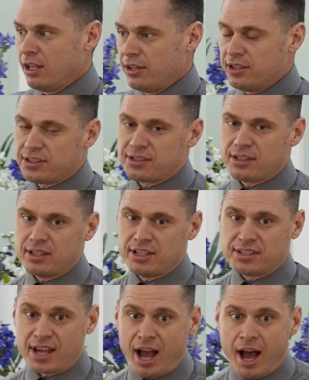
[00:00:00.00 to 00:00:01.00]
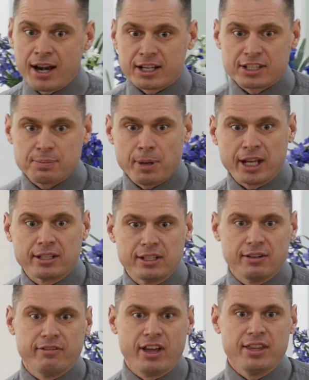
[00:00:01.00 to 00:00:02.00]
this, this unexpected
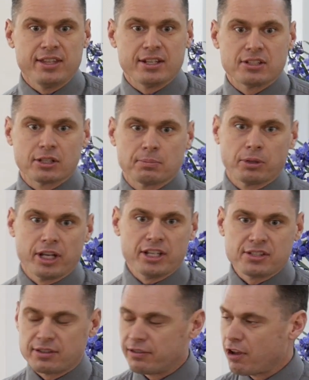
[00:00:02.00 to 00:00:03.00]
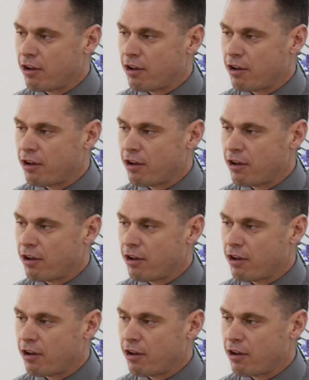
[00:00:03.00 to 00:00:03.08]
event that took place of,